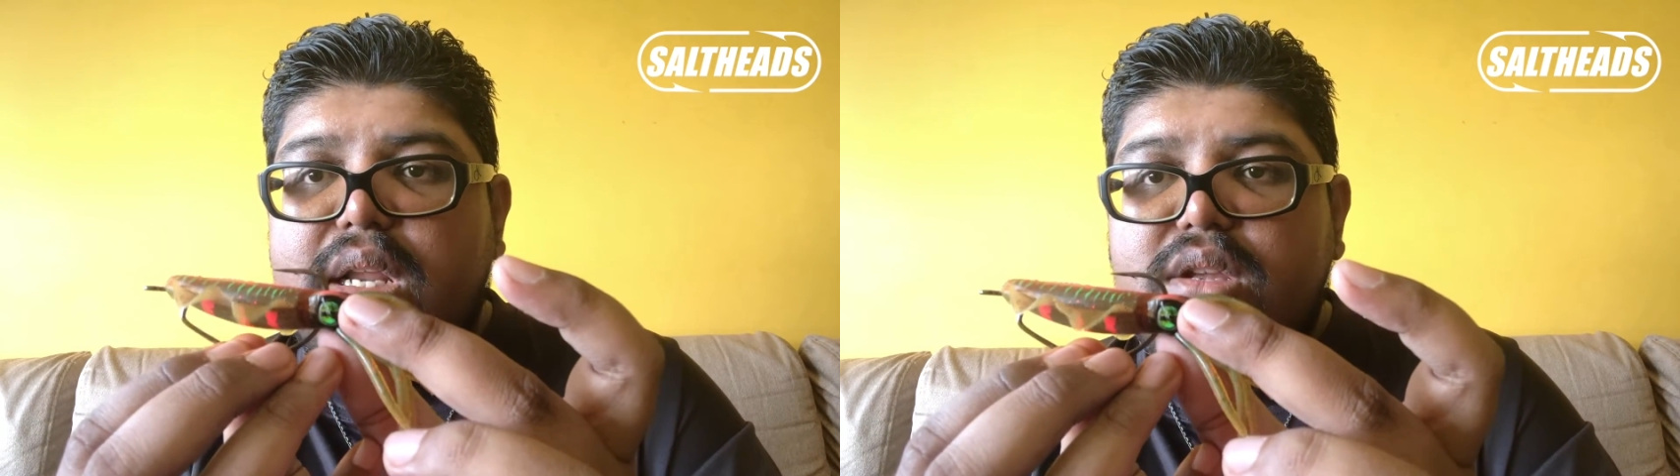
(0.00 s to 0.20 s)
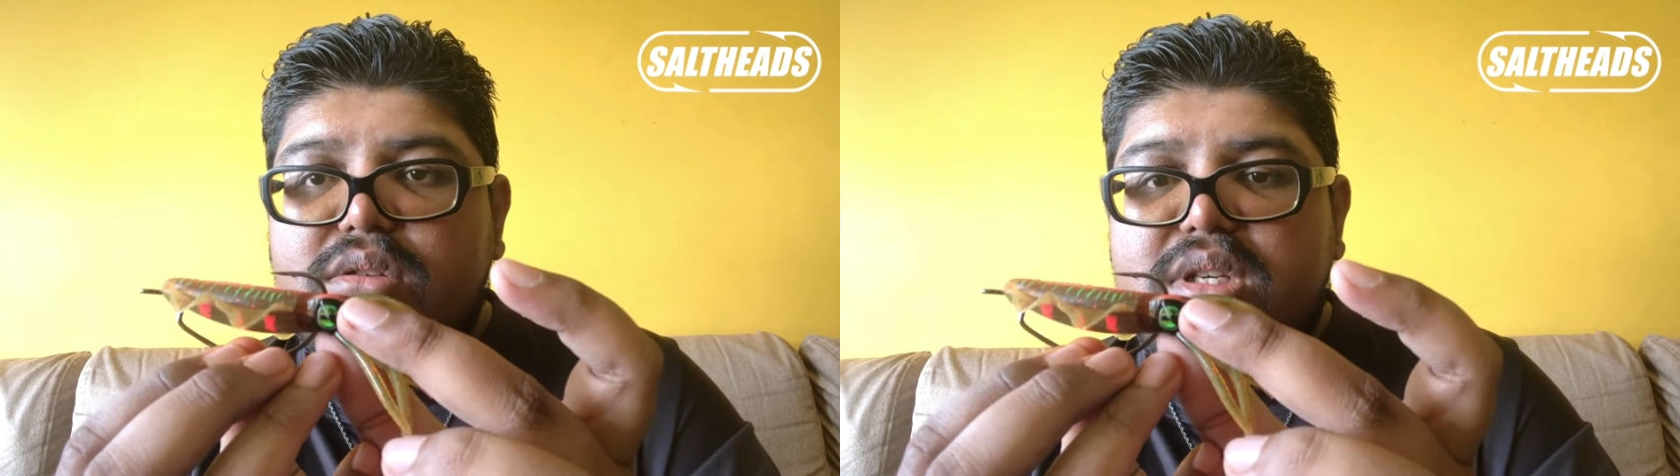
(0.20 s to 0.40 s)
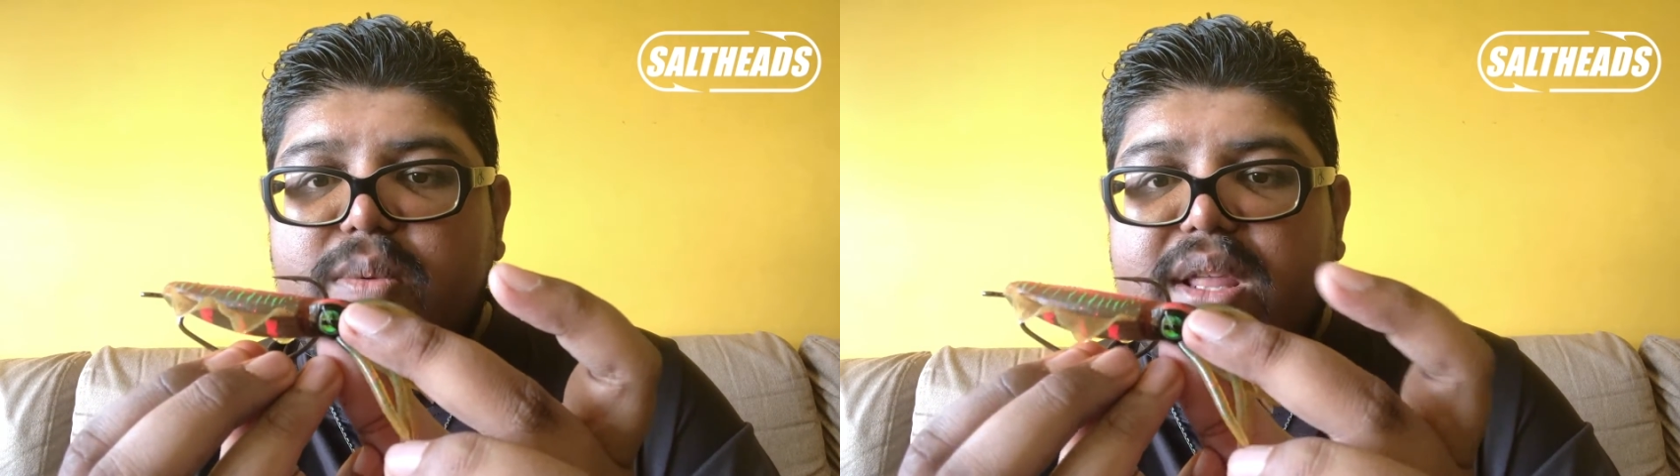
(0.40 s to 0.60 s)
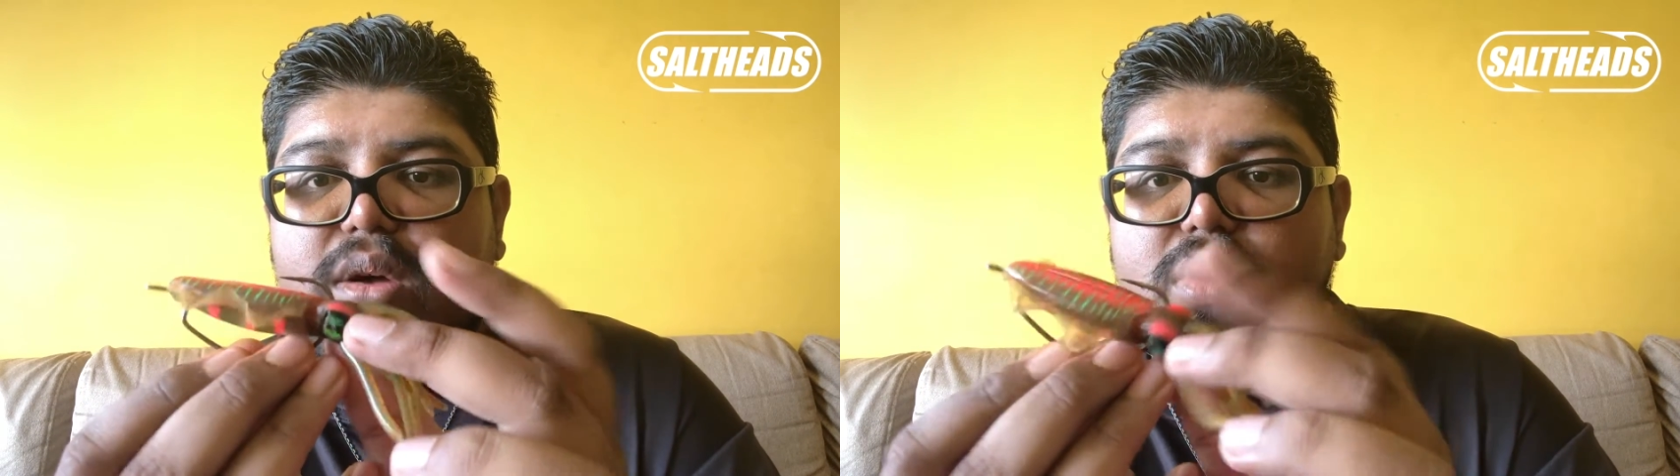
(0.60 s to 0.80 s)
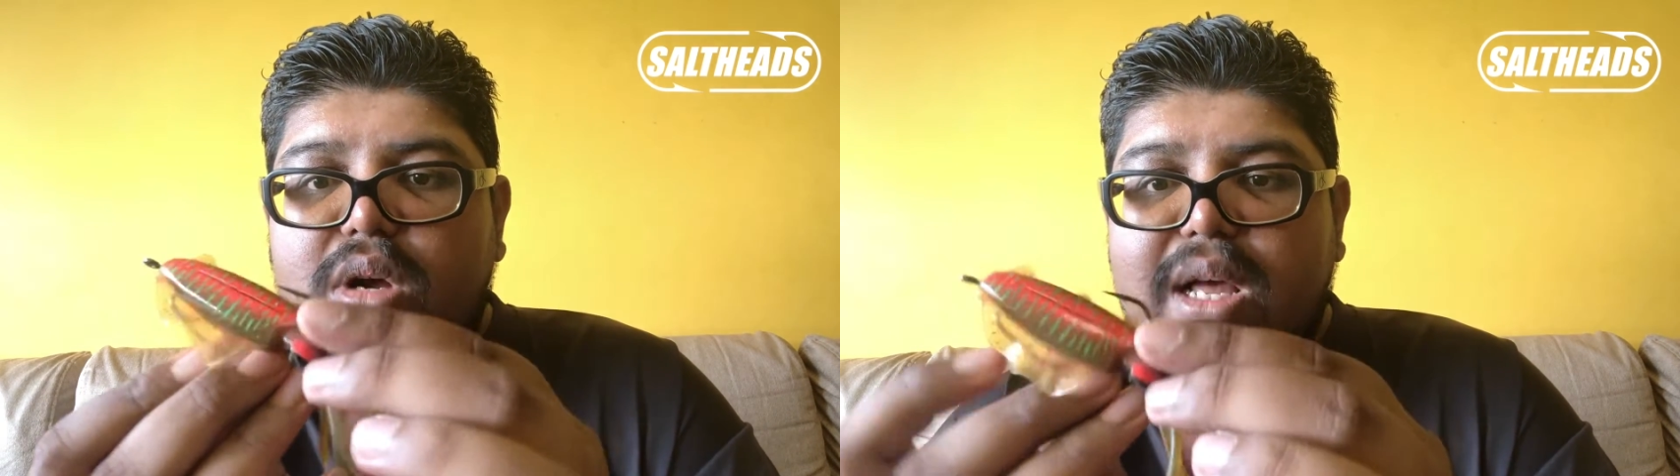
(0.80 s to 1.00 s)
then you see where the
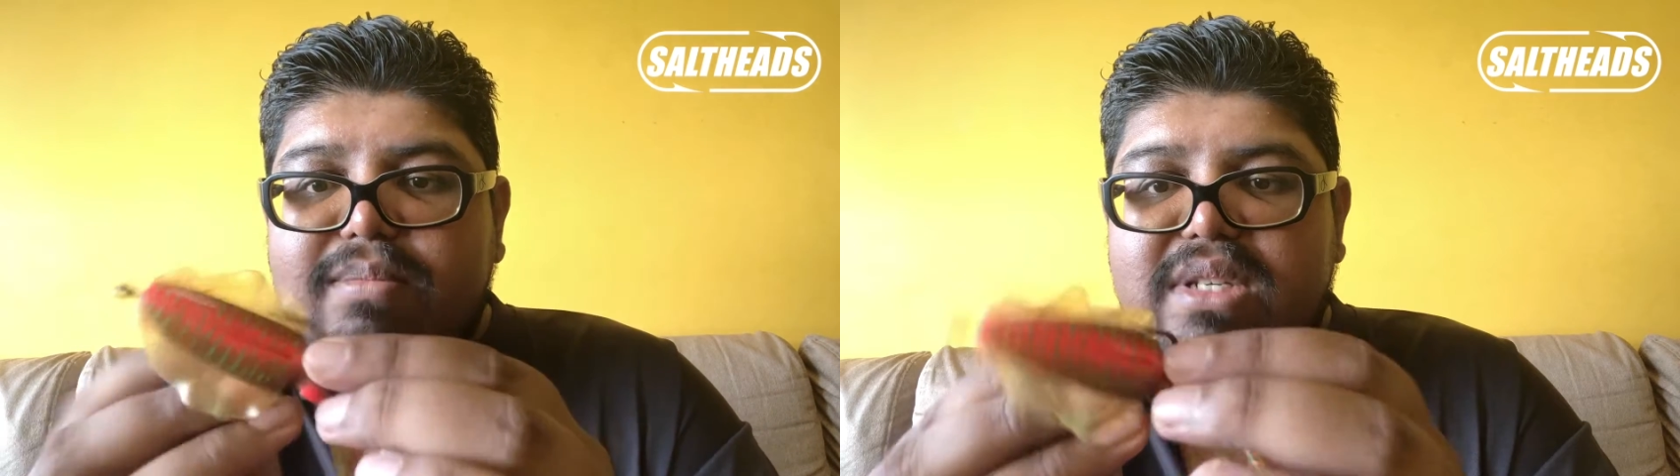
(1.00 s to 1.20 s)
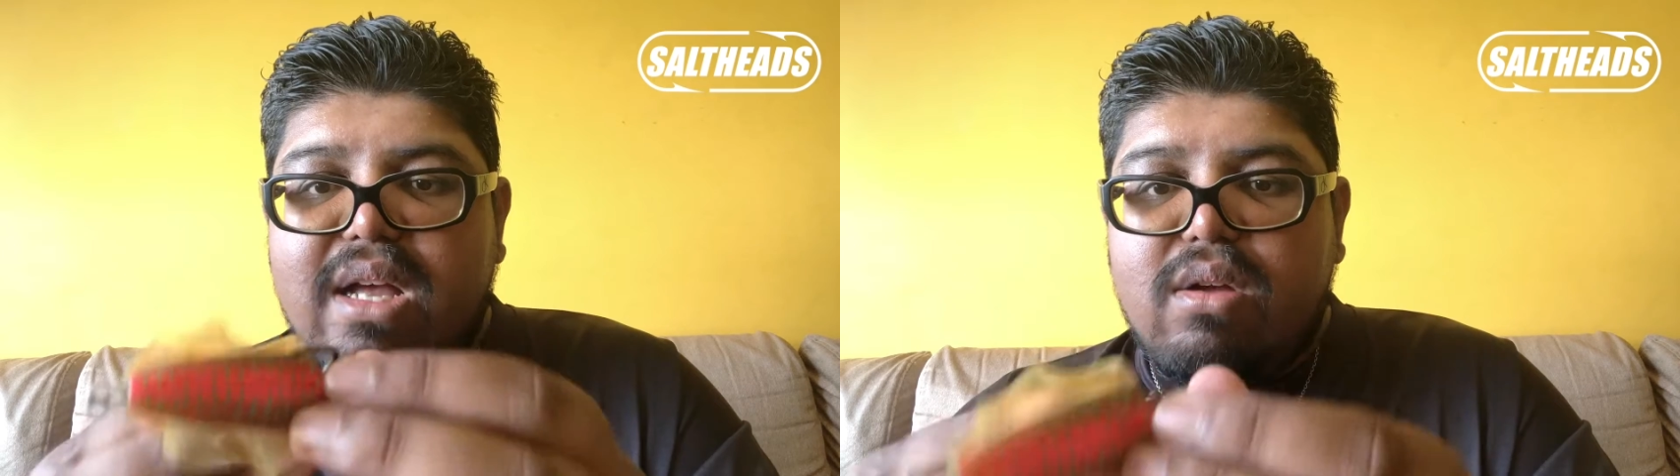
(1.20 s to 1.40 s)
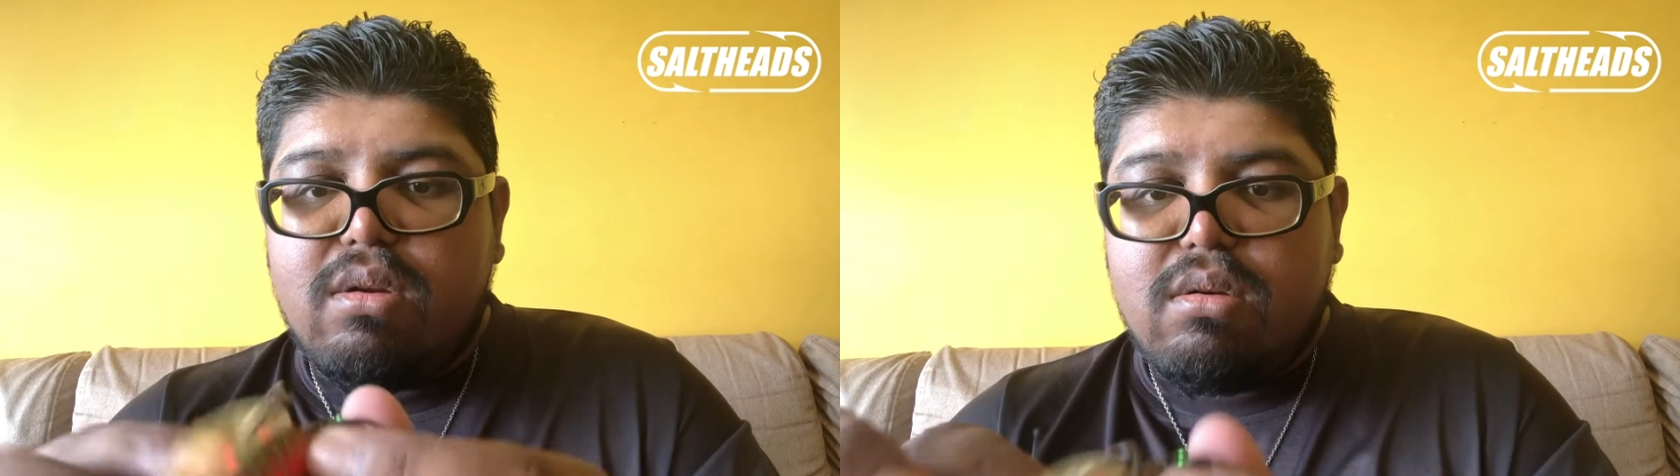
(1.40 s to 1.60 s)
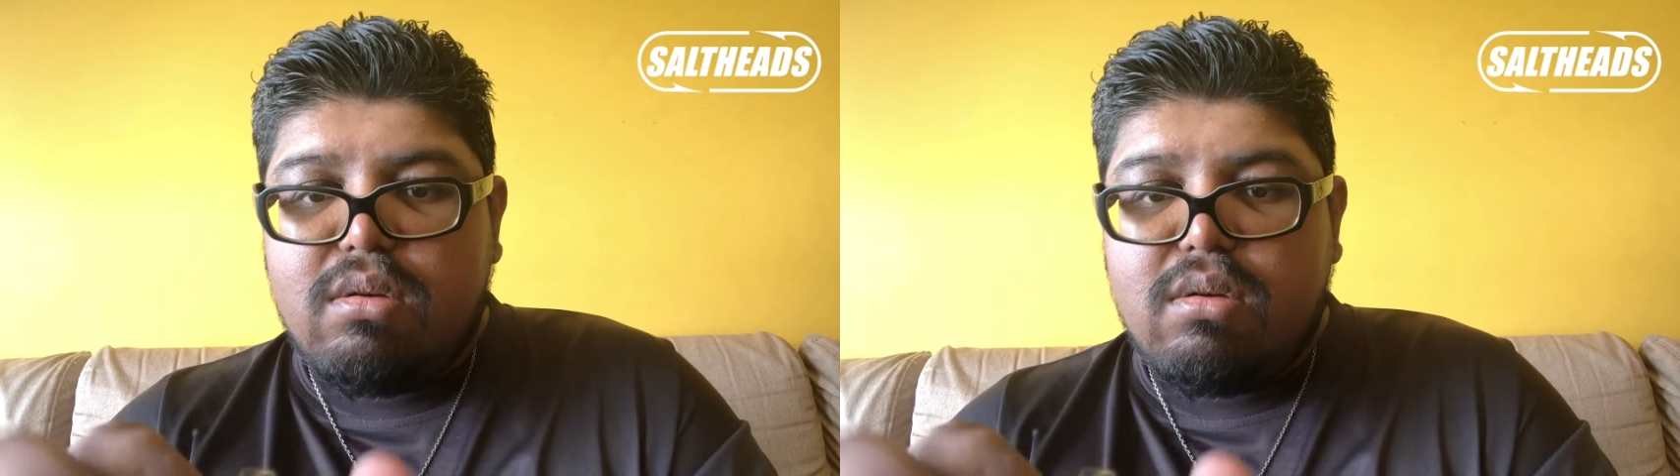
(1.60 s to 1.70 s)
hook comes out.